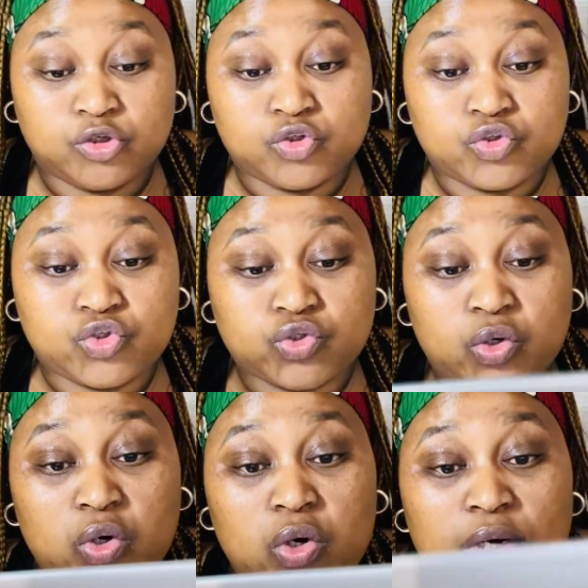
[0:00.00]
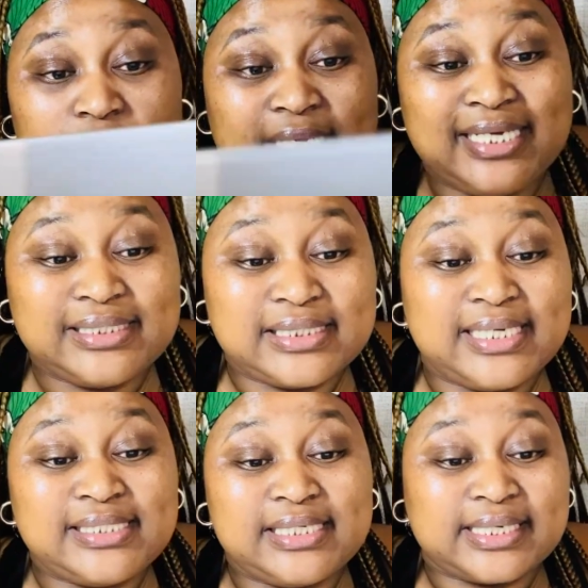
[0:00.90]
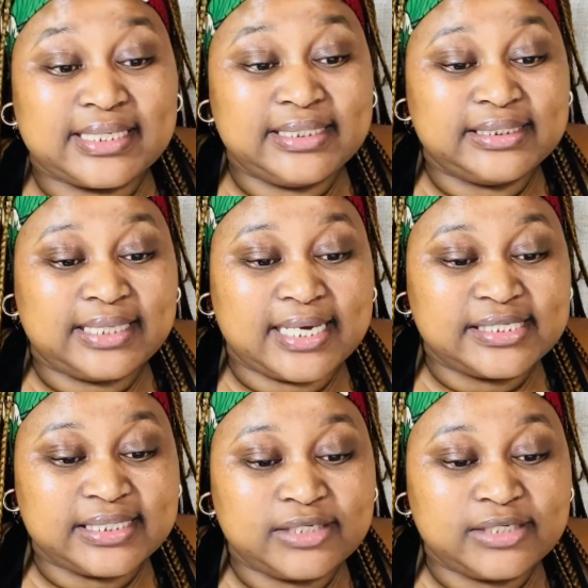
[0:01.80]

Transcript: So let's read, guys.